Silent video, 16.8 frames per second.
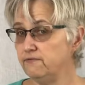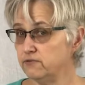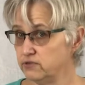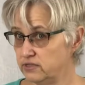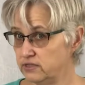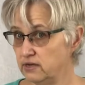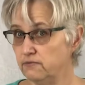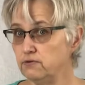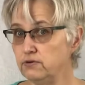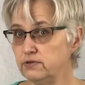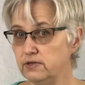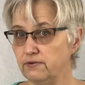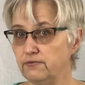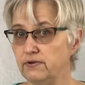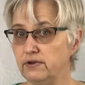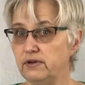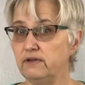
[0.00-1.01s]
for several
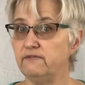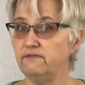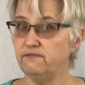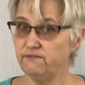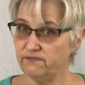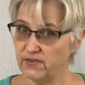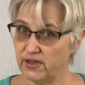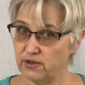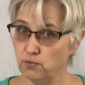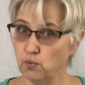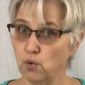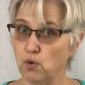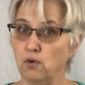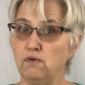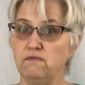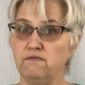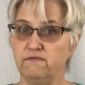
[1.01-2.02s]
different
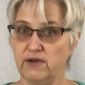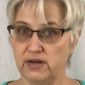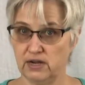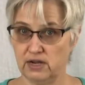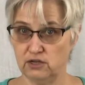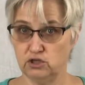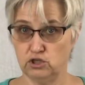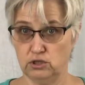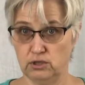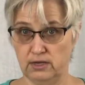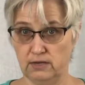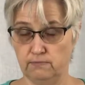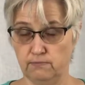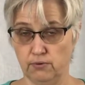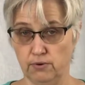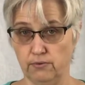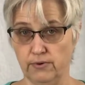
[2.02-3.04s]
federal financial
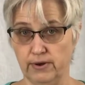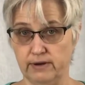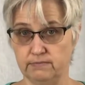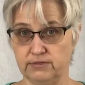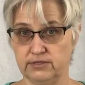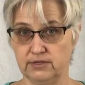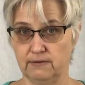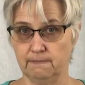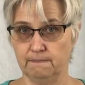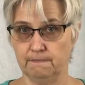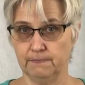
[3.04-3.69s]
aid programs.